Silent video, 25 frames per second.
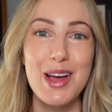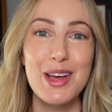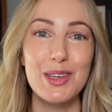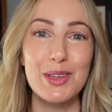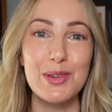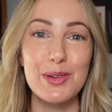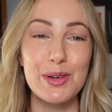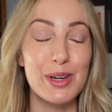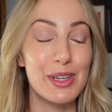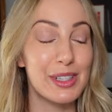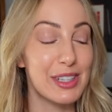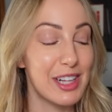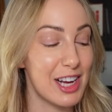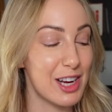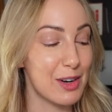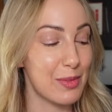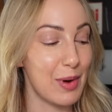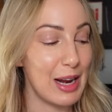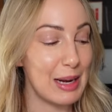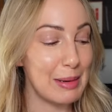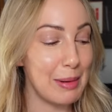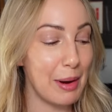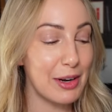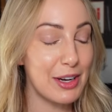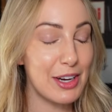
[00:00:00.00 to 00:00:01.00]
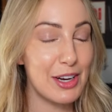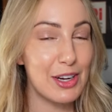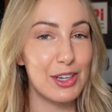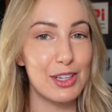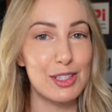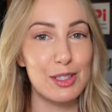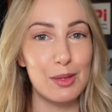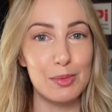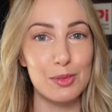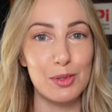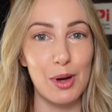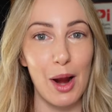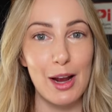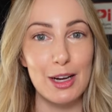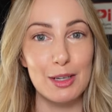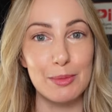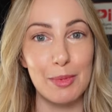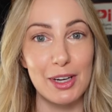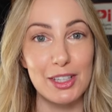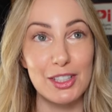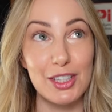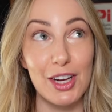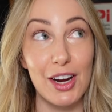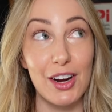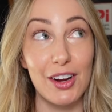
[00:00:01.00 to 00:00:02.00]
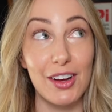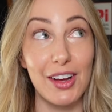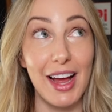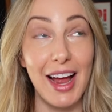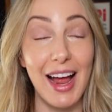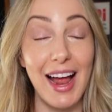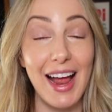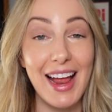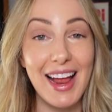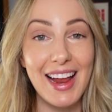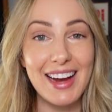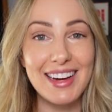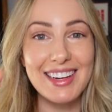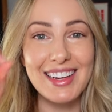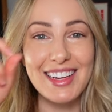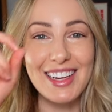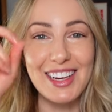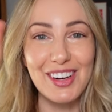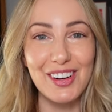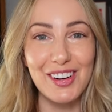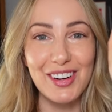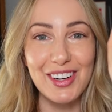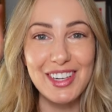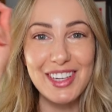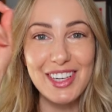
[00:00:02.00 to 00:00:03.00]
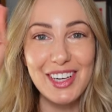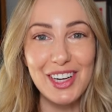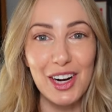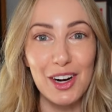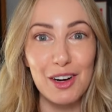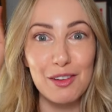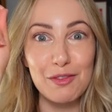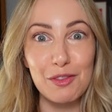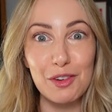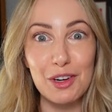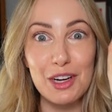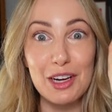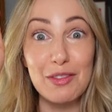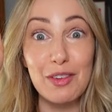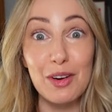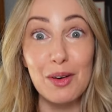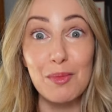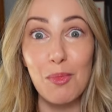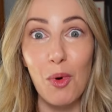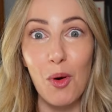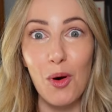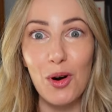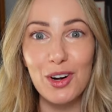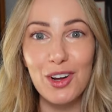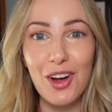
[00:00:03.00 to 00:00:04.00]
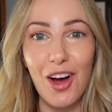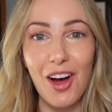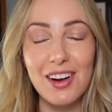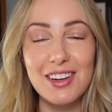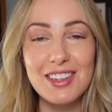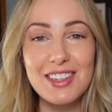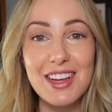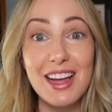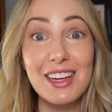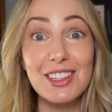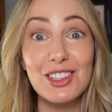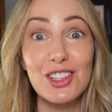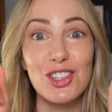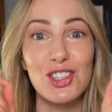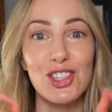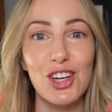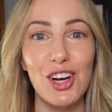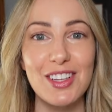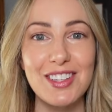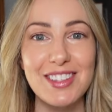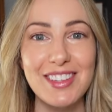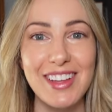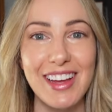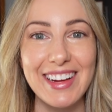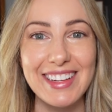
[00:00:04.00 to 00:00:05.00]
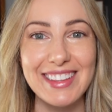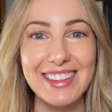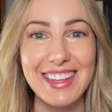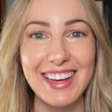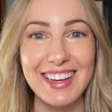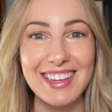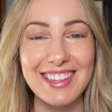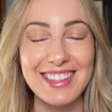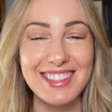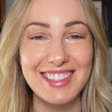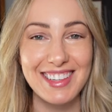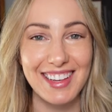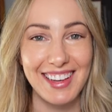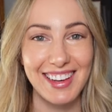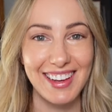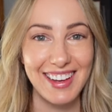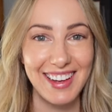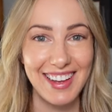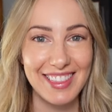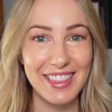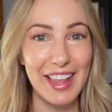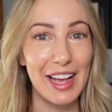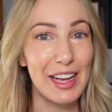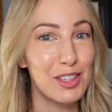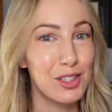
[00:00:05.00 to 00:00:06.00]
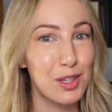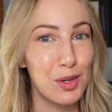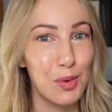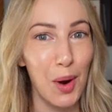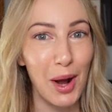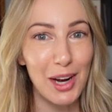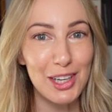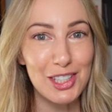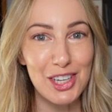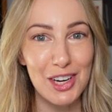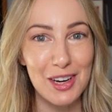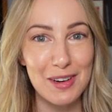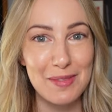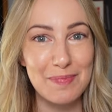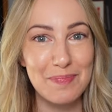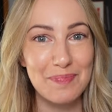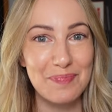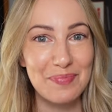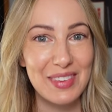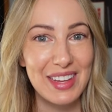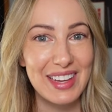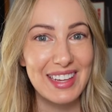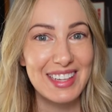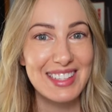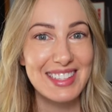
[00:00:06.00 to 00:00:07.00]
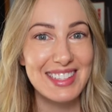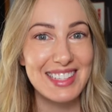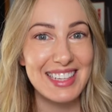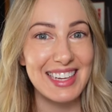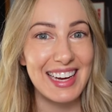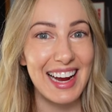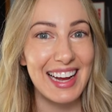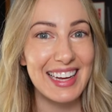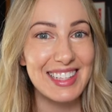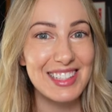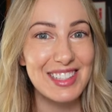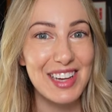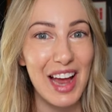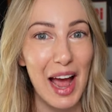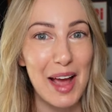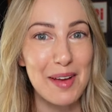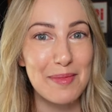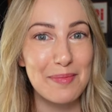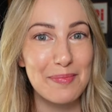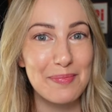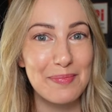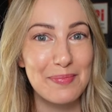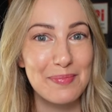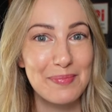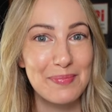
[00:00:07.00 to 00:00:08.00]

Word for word: You can click right about here to subscribe to my channel and here and here for even more content just like this. Thanks for watching. See you next time.